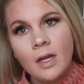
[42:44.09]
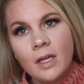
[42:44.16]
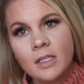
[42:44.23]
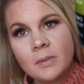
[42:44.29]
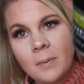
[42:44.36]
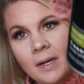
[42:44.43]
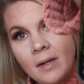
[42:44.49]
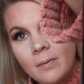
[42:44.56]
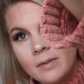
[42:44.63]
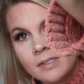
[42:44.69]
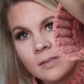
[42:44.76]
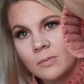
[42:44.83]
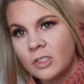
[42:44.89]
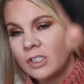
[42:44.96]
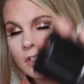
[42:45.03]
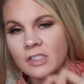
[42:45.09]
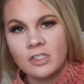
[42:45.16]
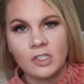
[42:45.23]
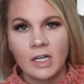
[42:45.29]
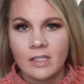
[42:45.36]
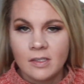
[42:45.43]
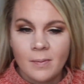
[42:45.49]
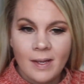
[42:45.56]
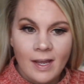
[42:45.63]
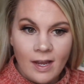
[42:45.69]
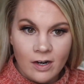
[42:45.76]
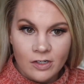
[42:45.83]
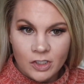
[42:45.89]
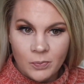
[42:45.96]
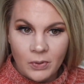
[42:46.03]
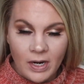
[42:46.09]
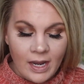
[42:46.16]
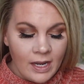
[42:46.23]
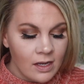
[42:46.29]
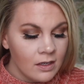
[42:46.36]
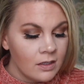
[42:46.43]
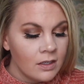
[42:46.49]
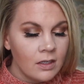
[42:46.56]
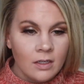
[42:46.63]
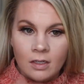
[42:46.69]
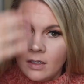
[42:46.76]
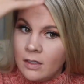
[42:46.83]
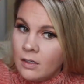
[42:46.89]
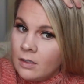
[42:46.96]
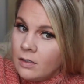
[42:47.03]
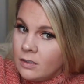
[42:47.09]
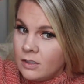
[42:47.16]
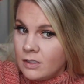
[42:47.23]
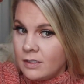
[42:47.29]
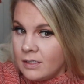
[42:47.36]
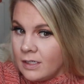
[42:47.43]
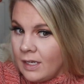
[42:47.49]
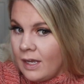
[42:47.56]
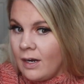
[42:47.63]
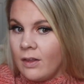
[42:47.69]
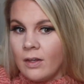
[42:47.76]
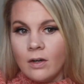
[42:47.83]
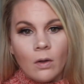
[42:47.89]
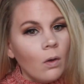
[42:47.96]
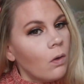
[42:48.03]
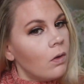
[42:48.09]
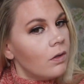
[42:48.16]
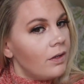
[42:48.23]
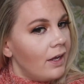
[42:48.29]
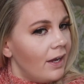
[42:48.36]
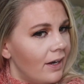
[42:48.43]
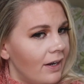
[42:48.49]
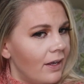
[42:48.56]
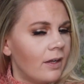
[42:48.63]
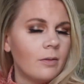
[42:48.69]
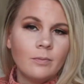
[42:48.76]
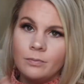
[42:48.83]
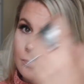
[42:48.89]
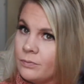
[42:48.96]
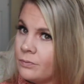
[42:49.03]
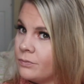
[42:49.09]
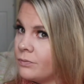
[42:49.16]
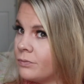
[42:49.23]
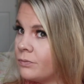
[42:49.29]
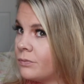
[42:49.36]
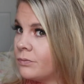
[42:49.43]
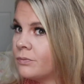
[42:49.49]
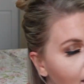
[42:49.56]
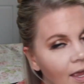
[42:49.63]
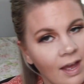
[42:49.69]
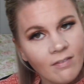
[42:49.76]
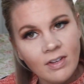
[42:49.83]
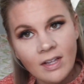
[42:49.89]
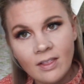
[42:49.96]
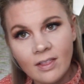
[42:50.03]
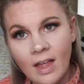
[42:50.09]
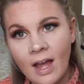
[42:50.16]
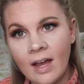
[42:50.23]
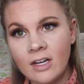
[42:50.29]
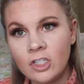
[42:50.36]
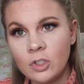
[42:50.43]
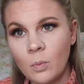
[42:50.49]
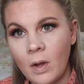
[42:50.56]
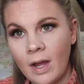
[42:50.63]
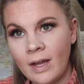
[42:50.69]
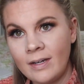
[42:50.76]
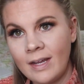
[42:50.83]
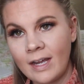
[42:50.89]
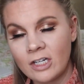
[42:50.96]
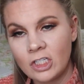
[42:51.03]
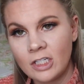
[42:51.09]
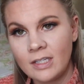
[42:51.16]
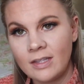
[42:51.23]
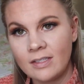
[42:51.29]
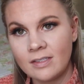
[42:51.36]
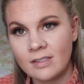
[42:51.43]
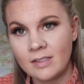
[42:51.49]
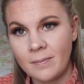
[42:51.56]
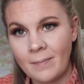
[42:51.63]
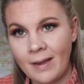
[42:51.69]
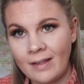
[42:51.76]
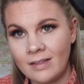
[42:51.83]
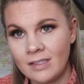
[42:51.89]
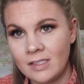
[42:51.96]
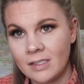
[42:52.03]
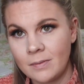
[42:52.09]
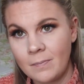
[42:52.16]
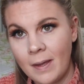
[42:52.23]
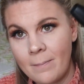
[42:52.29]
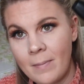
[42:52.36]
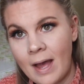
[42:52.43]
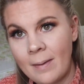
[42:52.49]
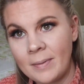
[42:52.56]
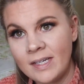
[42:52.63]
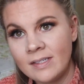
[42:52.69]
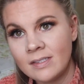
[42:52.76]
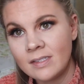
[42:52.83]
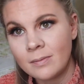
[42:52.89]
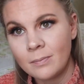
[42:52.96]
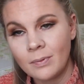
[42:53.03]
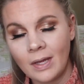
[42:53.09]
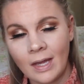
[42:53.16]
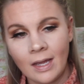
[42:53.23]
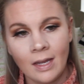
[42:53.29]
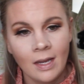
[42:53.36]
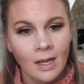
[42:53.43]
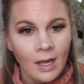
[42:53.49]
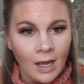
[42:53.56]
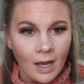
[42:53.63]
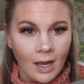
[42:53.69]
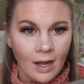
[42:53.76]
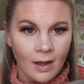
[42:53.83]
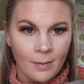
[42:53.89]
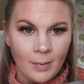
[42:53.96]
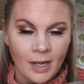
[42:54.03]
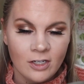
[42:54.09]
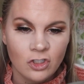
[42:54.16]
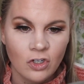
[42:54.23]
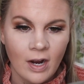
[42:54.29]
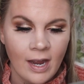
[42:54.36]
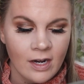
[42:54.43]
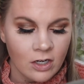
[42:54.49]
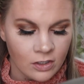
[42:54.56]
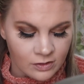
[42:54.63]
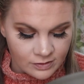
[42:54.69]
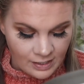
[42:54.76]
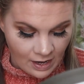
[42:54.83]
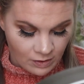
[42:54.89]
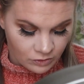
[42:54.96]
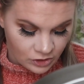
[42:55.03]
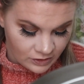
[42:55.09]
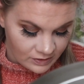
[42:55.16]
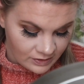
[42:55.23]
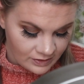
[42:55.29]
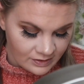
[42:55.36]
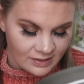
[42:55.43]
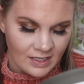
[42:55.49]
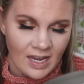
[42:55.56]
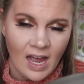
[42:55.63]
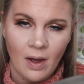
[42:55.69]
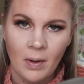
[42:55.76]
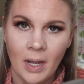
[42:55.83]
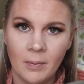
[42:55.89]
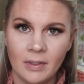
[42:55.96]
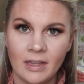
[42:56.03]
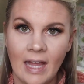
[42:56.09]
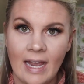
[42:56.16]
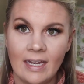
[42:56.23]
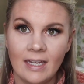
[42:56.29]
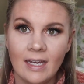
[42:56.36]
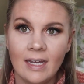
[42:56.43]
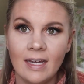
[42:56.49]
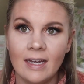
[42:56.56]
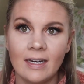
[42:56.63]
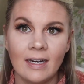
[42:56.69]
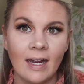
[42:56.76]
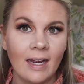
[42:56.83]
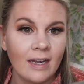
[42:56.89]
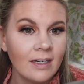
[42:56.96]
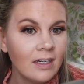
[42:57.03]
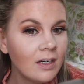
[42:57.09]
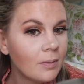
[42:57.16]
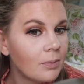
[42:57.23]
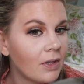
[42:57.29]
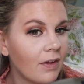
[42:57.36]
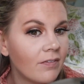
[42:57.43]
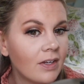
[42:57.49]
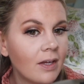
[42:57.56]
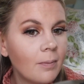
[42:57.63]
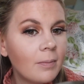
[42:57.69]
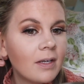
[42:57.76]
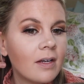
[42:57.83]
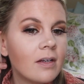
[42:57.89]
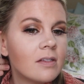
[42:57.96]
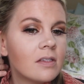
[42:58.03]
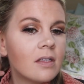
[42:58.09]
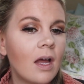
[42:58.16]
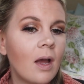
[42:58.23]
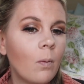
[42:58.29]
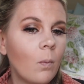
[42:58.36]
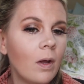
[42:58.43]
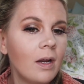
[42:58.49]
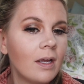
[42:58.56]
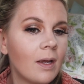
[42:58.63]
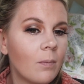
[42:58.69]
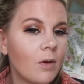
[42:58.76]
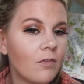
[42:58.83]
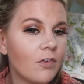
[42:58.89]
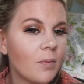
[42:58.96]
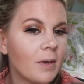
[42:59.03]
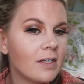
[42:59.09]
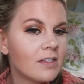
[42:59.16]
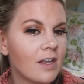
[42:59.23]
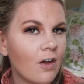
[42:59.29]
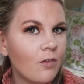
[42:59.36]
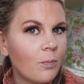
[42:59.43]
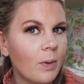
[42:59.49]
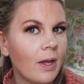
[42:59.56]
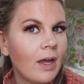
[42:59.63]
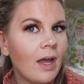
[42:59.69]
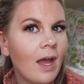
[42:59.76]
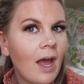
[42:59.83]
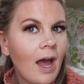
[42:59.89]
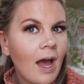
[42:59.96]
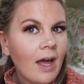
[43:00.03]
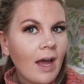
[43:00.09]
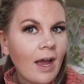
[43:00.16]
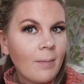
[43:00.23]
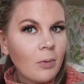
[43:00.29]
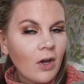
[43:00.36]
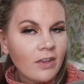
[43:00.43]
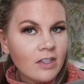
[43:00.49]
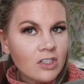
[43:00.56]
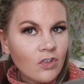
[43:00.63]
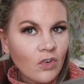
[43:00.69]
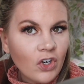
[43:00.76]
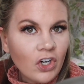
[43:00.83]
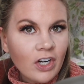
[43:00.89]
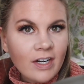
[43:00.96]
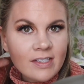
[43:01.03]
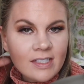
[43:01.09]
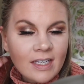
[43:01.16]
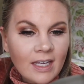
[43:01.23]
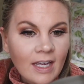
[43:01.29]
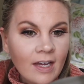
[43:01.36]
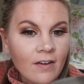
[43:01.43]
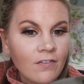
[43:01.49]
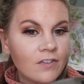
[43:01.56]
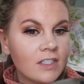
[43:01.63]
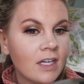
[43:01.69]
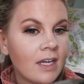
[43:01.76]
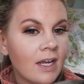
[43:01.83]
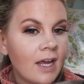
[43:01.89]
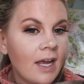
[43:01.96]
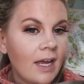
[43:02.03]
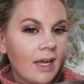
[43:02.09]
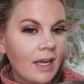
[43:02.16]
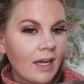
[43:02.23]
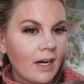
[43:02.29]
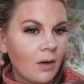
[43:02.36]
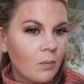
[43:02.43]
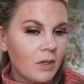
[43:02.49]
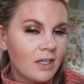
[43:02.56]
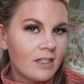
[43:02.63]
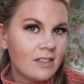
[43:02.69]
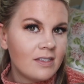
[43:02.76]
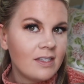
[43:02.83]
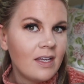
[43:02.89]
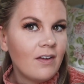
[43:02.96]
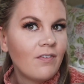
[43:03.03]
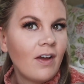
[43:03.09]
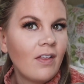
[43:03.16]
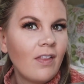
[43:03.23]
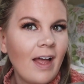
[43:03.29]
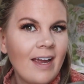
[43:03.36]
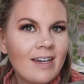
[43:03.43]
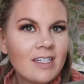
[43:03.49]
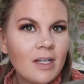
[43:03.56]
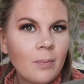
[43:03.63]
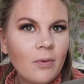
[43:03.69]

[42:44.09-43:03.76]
spray it with some just Tresemme hairspray just to get a little hold on it. I have a Launch wand. Actually, this isn't mine, this is my mama's, but I tried hers out just to see how I would like it, and I ended up loving it because I want to get one for myself, but I bought this for her as a gift, and I wanted to see if I liked it